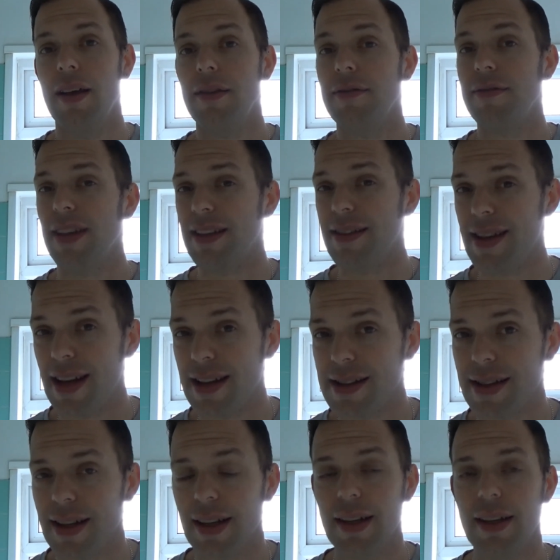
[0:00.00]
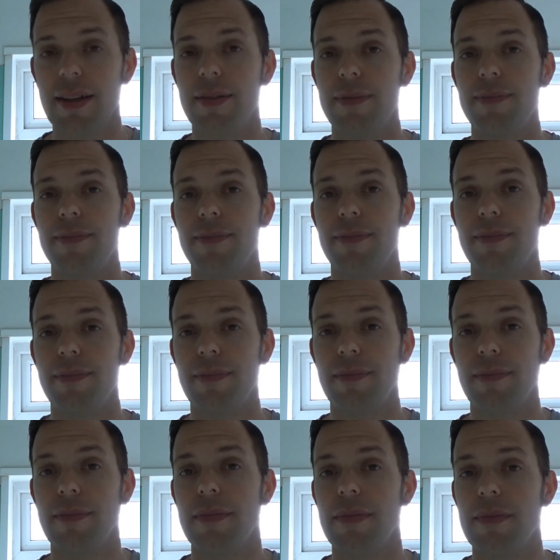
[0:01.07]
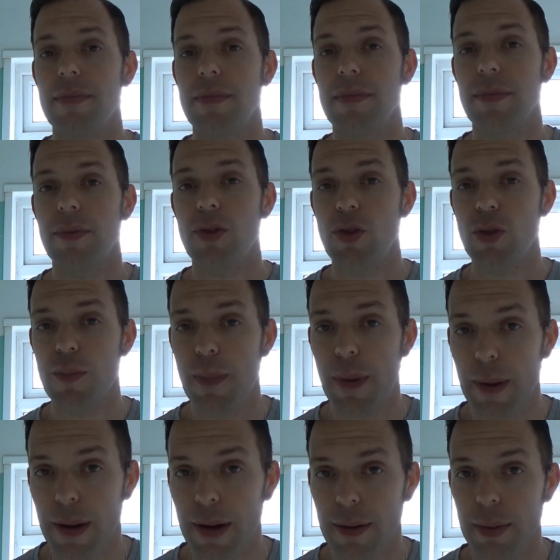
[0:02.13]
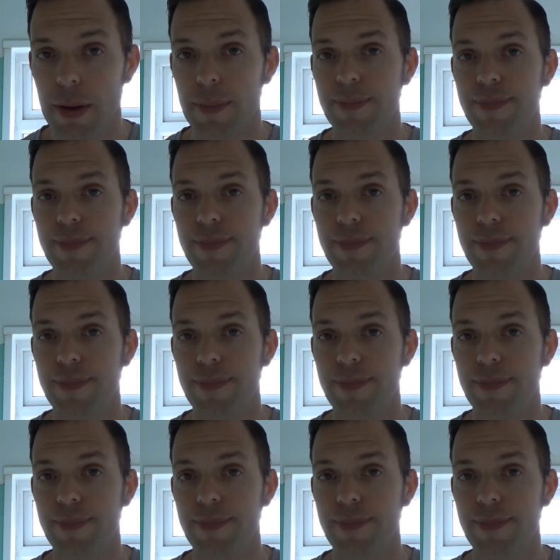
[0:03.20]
Fantastic. Superb.